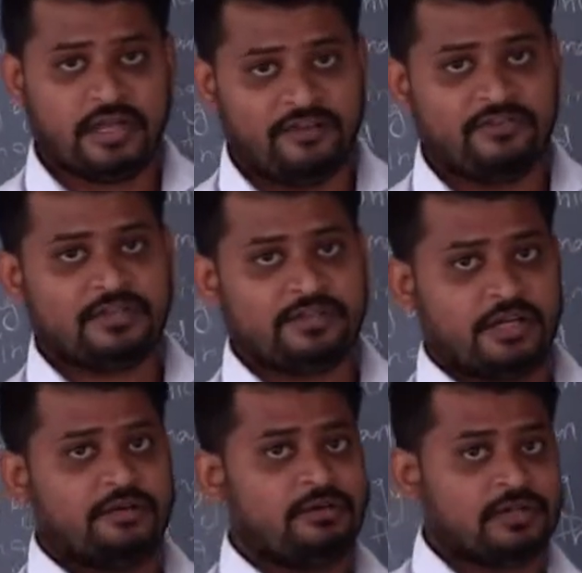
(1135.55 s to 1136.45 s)
I will
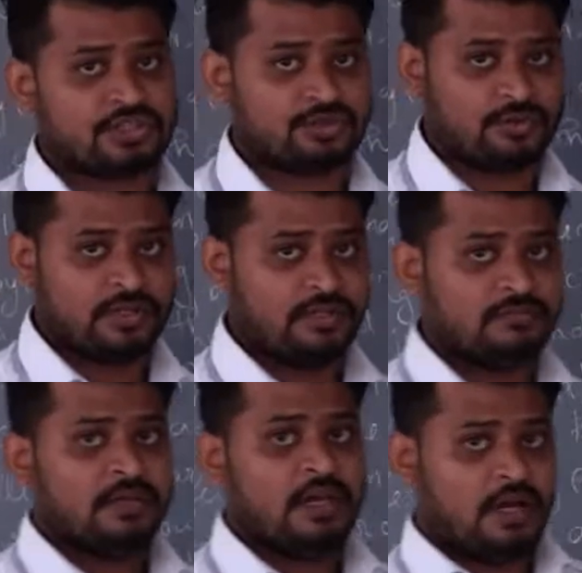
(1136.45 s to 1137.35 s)
tell you a story
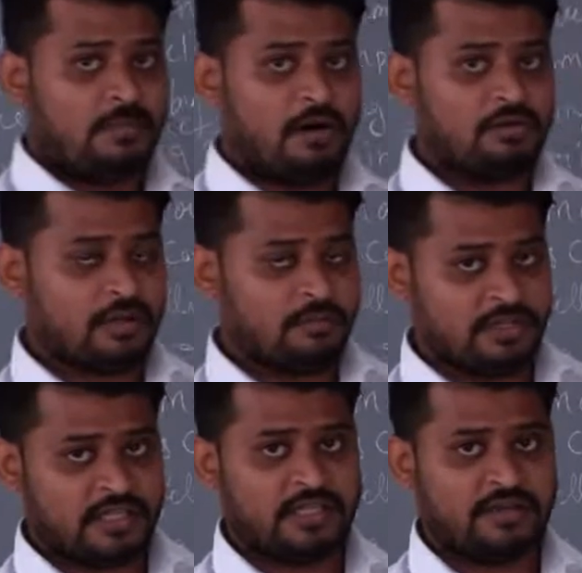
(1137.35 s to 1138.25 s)
about
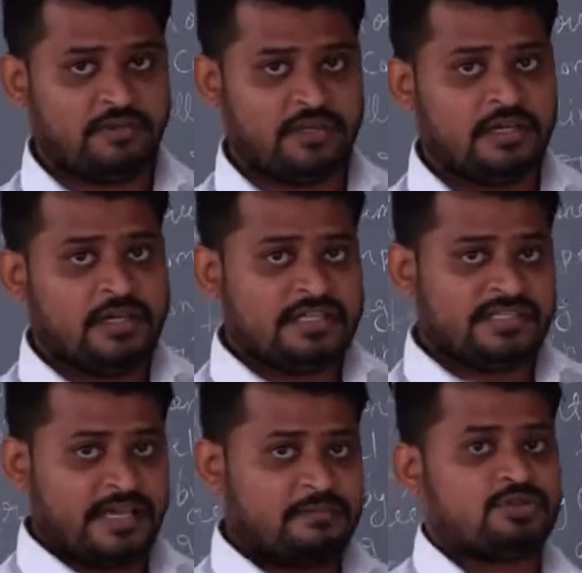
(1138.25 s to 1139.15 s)
Amrita Devi.
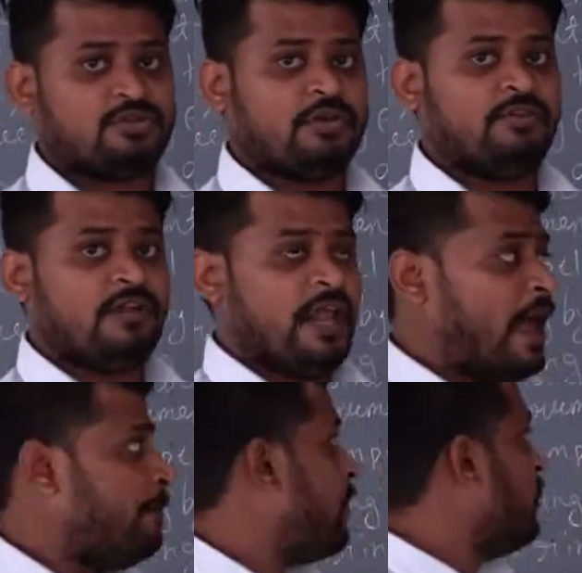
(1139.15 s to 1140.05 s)
Same story will
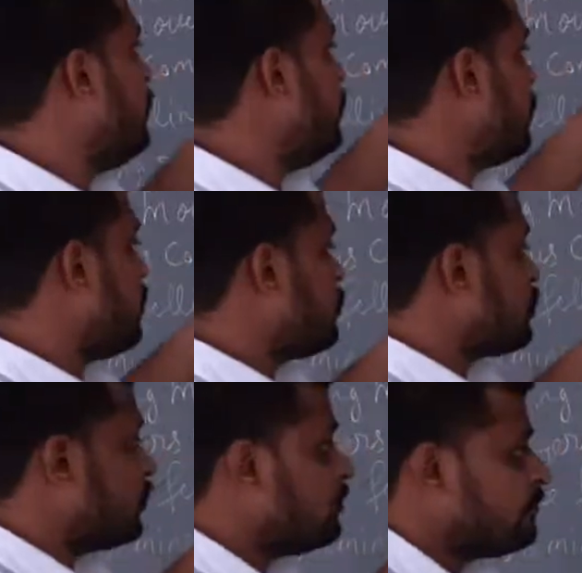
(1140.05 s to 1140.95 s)
happen here
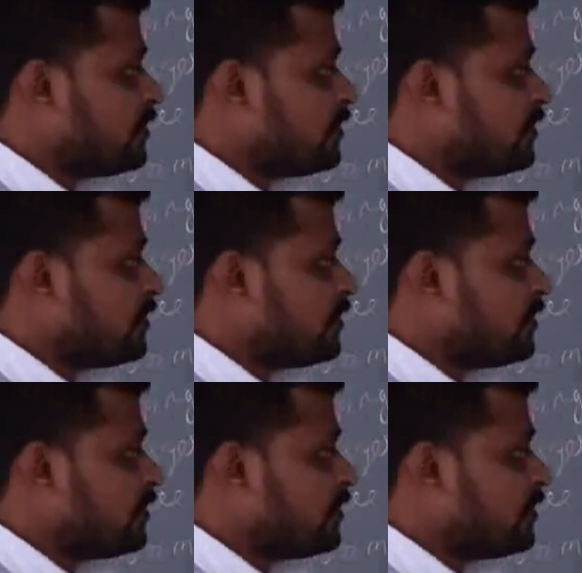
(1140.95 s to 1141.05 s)
also.